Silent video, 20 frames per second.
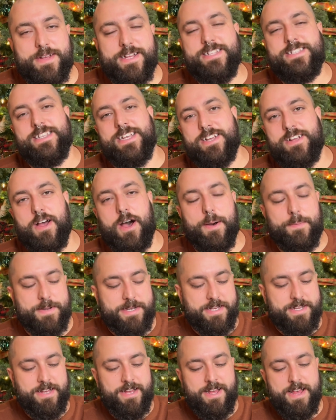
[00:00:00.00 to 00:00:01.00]
It's like
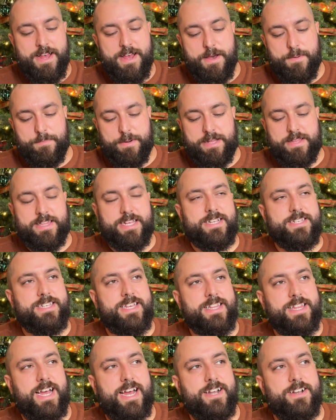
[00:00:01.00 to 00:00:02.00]
comedy, but things
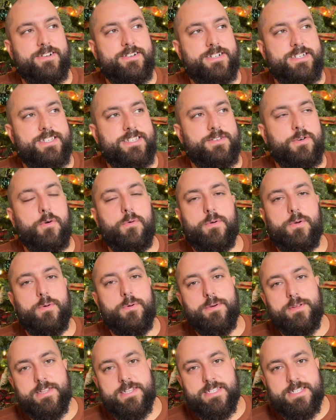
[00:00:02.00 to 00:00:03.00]
like that are just so
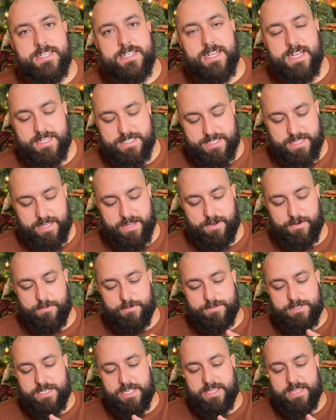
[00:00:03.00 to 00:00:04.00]
cool to see as like a
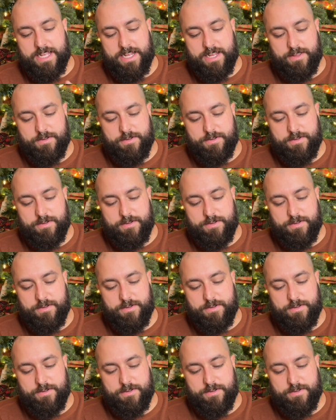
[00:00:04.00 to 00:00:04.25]
crochet thing.